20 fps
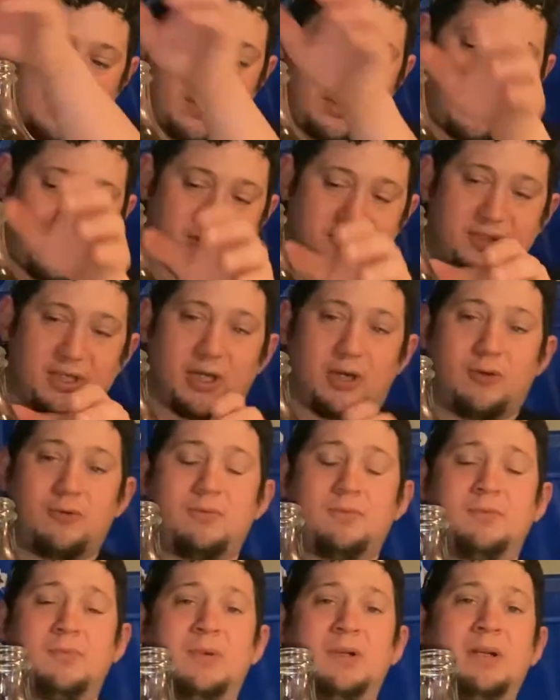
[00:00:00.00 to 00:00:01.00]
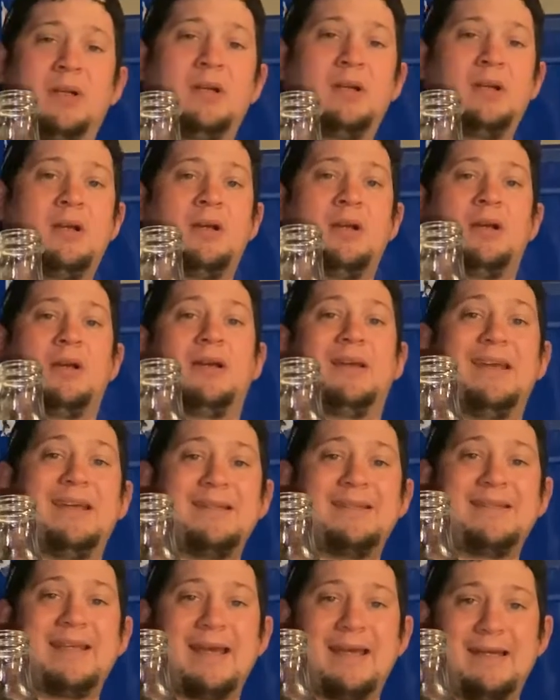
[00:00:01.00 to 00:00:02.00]
Also,
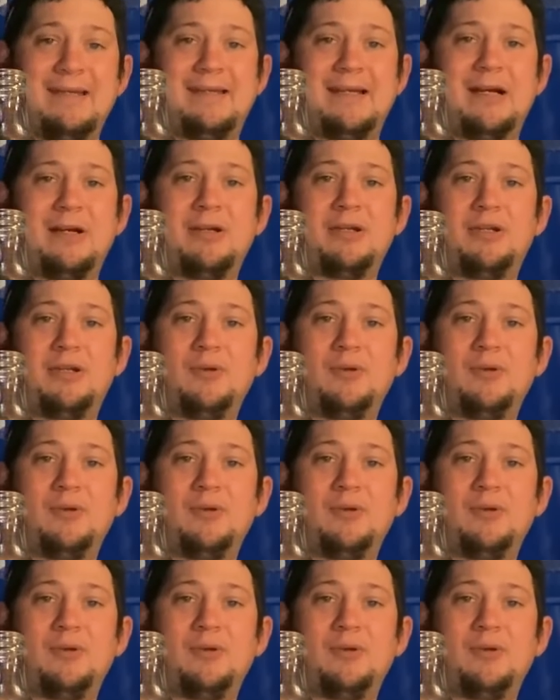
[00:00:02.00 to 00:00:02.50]
in secondary,